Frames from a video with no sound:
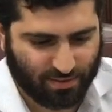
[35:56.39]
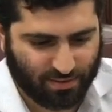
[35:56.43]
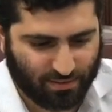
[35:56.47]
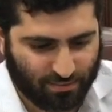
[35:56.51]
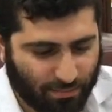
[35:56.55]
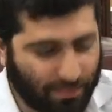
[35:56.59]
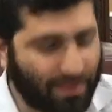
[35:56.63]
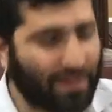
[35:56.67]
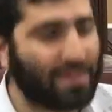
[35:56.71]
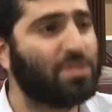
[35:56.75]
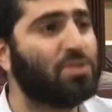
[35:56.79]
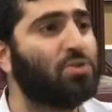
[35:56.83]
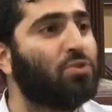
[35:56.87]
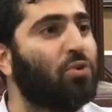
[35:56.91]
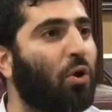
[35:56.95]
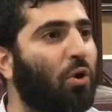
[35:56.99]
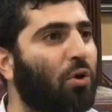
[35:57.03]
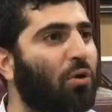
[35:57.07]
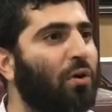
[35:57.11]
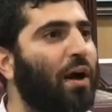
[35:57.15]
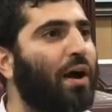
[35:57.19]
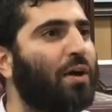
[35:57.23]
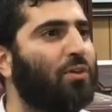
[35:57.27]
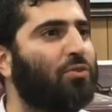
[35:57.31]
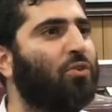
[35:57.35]
But that's
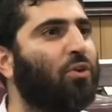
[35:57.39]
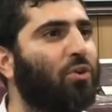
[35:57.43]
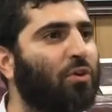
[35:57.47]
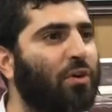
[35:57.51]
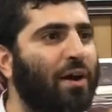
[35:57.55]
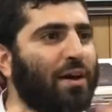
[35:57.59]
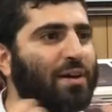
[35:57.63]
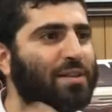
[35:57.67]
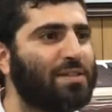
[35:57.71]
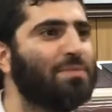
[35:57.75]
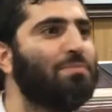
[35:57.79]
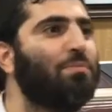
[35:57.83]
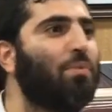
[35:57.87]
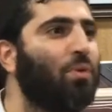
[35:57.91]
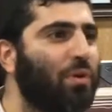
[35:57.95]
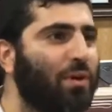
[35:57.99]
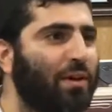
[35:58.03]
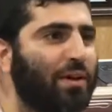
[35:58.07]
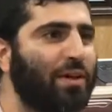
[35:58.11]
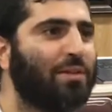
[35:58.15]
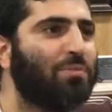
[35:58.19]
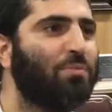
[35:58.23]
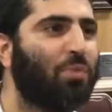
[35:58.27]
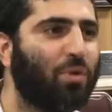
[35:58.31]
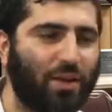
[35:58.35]
Torah. Torah is
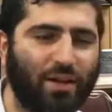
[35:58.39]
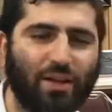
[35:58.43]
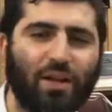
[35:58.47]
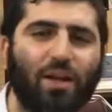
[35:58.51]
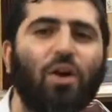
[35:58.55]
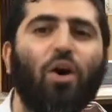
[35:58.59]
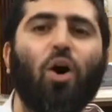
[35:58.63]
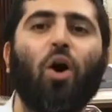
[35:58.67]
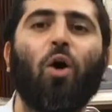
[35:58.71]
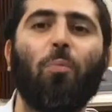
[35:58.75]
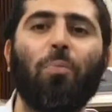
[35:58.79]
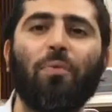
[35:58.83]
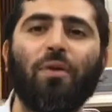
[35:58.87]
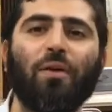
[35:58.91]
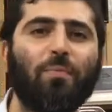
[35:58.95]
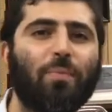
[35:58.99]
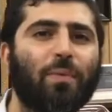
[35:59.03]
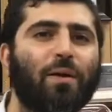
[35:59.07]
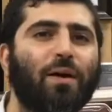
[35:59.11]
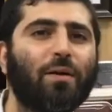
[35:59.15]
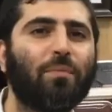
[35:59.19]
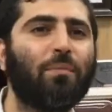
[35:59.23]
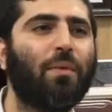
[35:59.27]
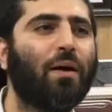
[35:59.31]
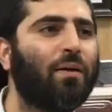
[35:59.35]
Molid. Molid. Open up a
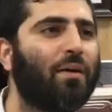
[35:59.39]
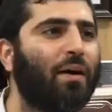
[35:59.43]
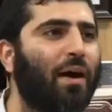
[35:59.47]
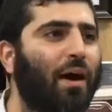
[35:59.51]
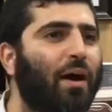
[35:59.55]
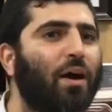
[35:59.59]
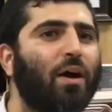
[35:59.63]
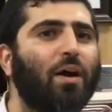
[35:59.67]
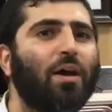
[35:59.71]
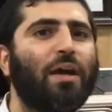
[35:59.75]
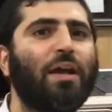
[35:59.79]
Gemara.